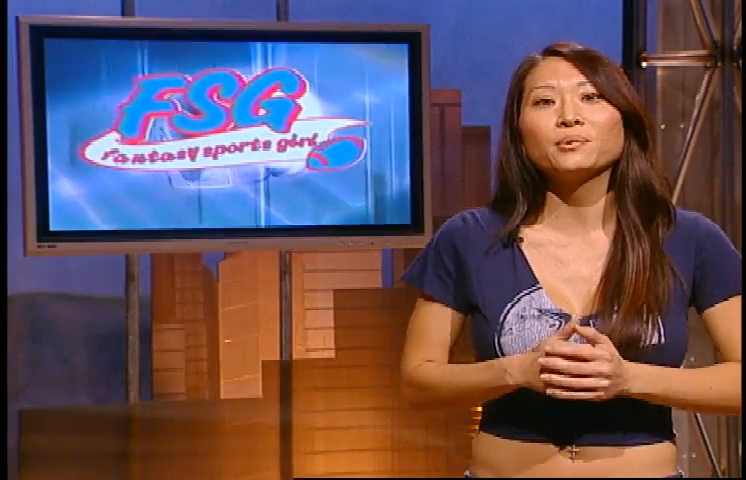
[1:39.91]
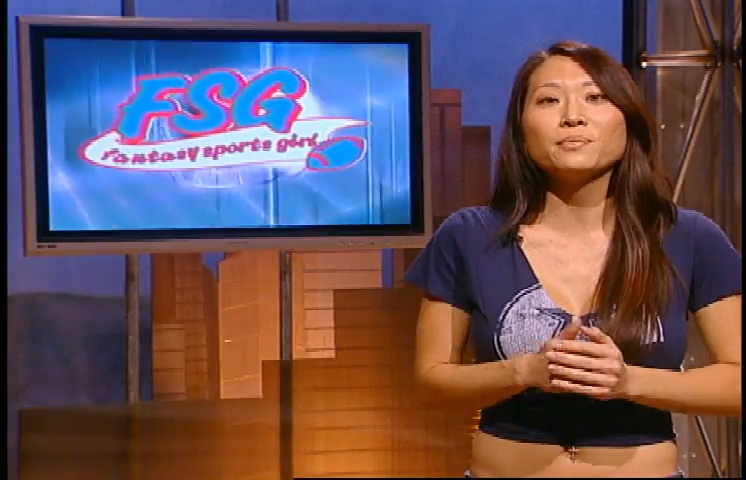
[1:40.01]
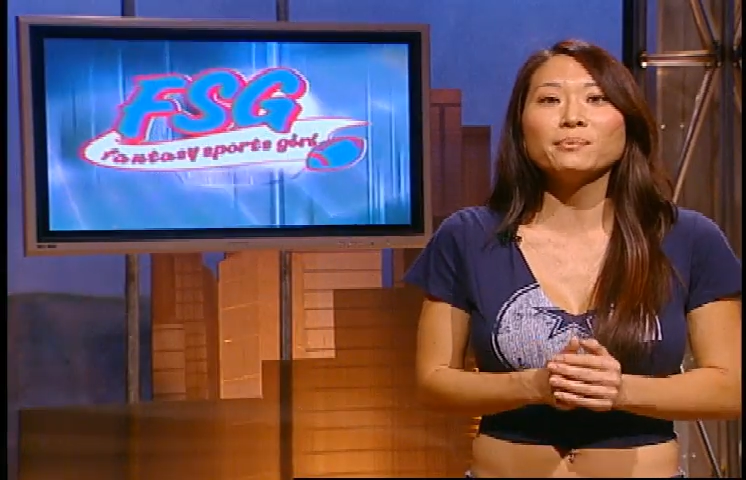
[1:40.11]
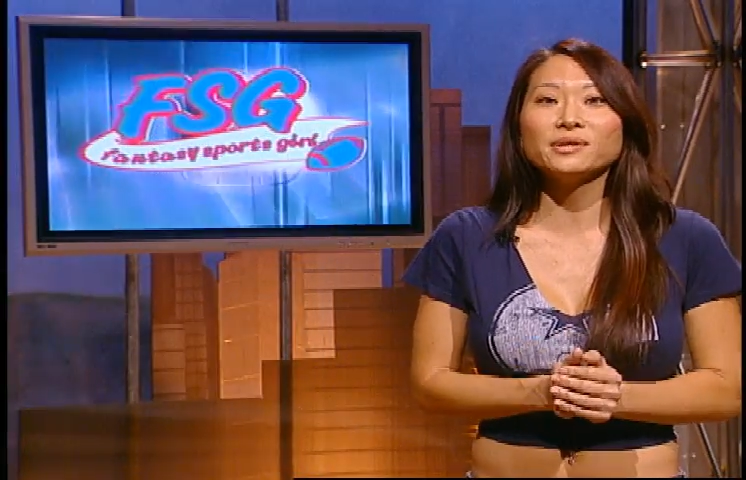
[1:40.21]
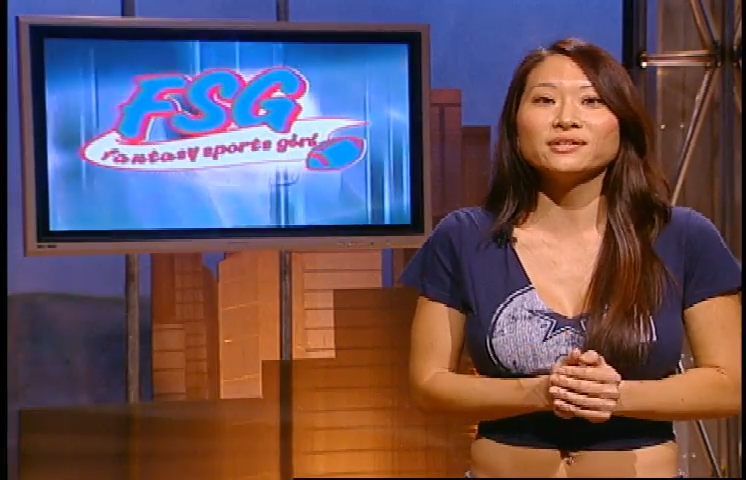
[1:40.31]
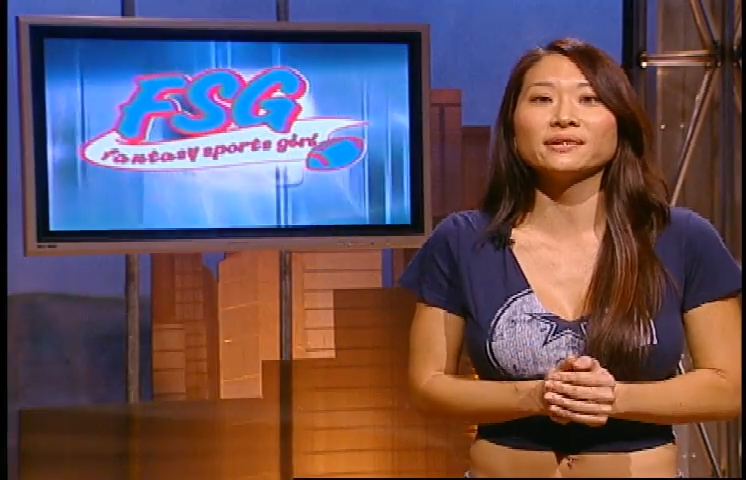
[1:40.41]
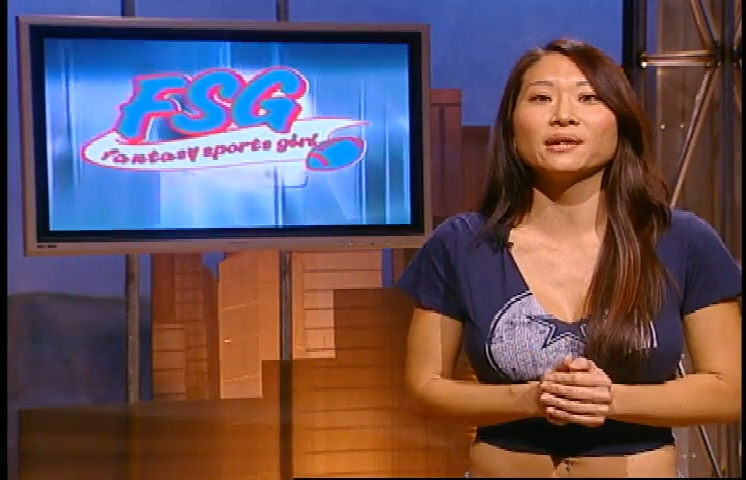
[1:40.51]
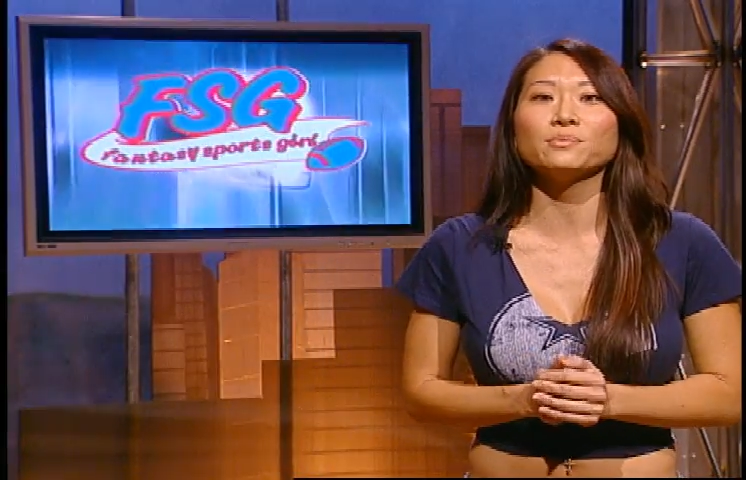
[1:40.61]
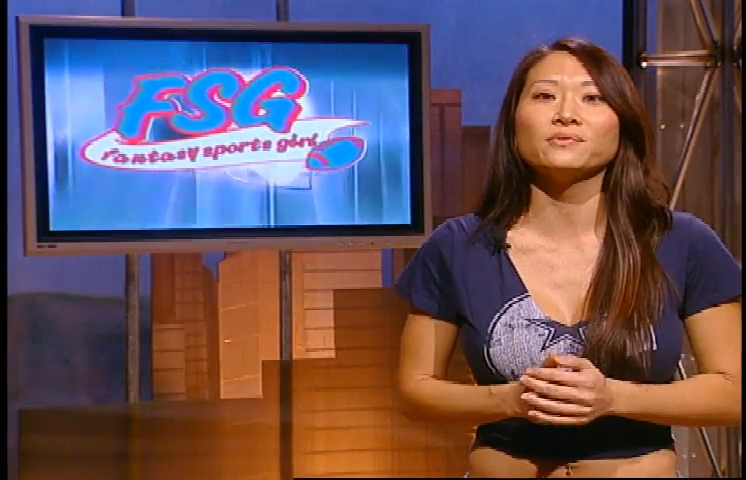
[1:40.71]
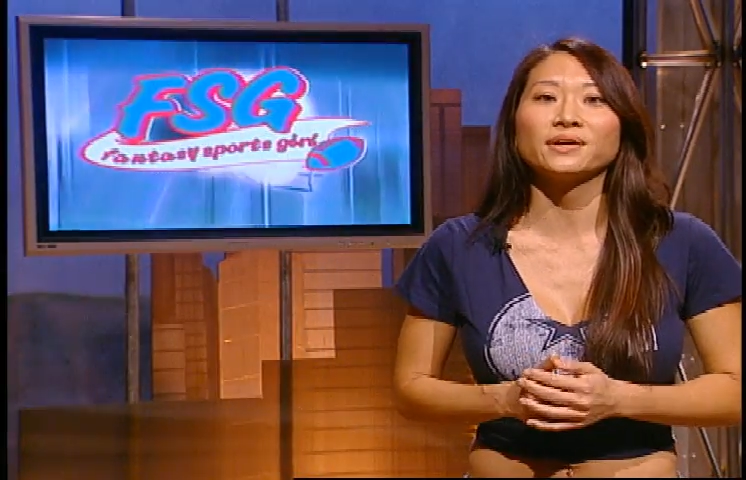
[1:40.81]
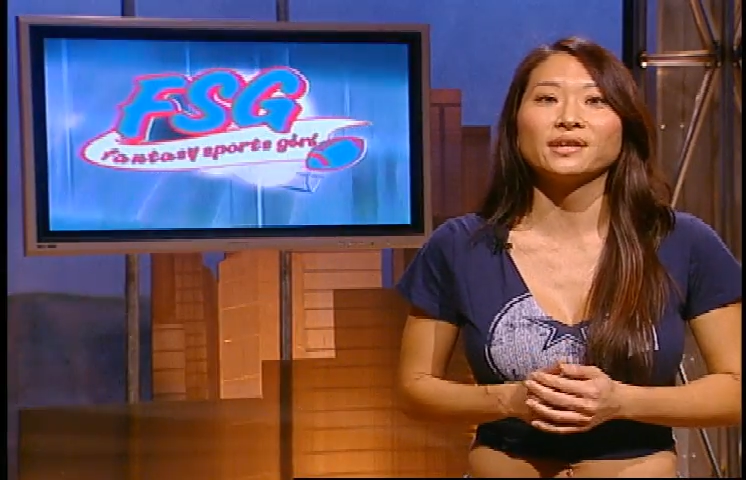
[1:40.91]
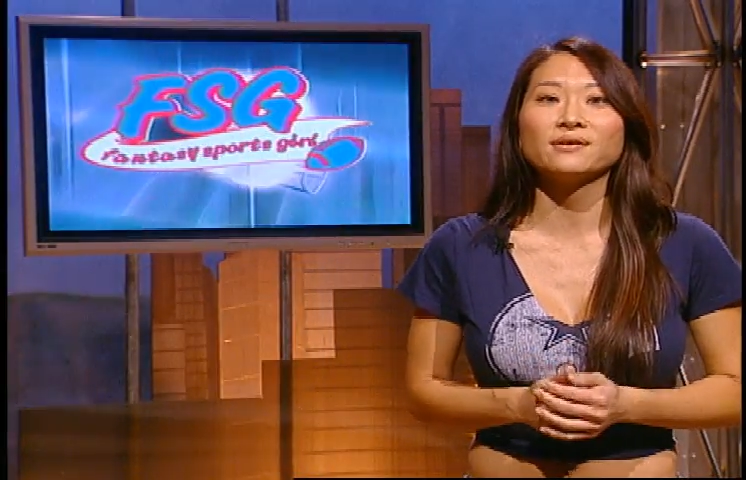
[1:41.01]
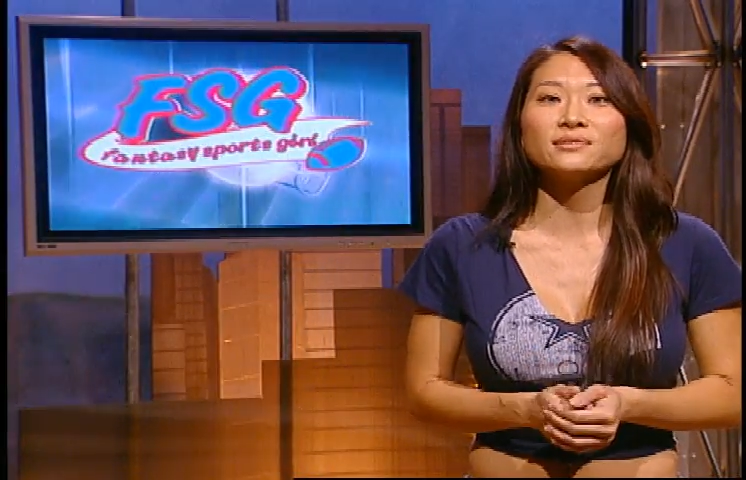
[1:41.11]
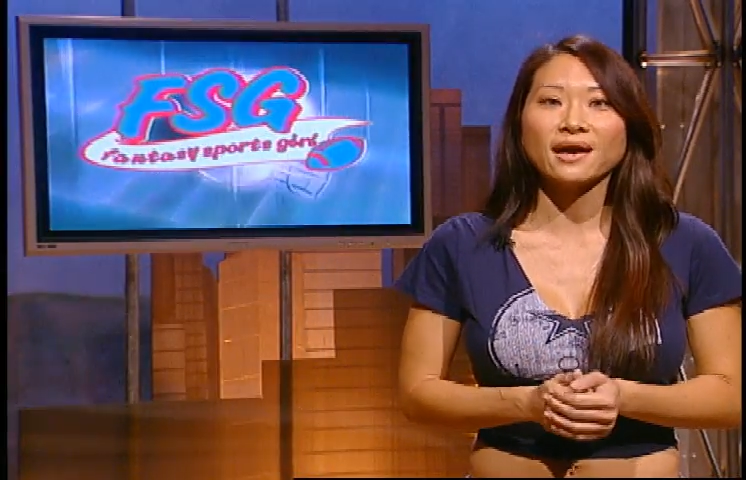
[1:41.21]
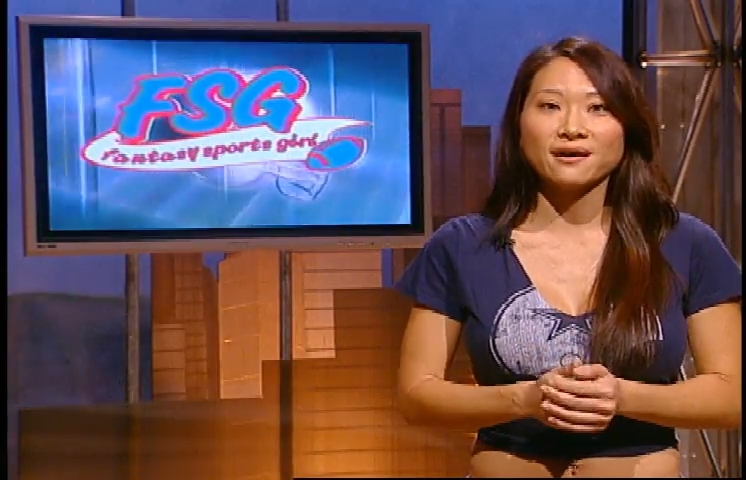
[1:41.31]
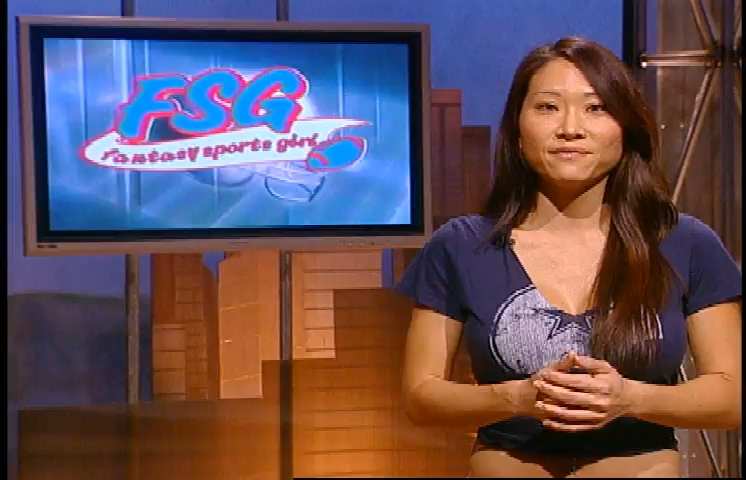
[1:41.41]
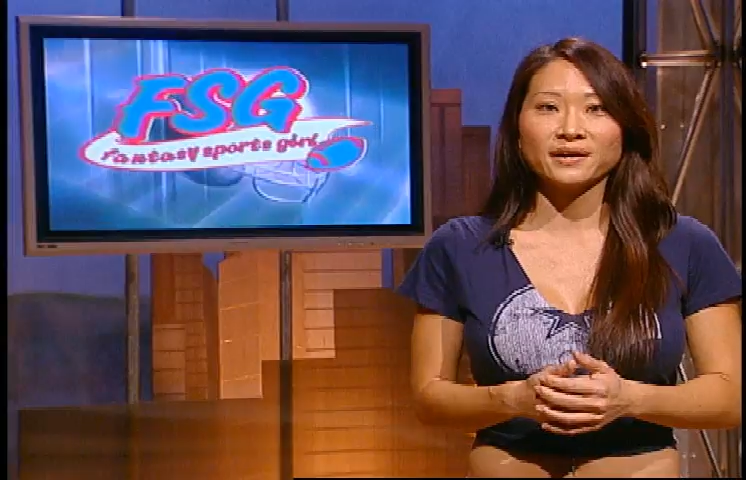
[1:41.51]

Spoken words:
remember to check out more videos at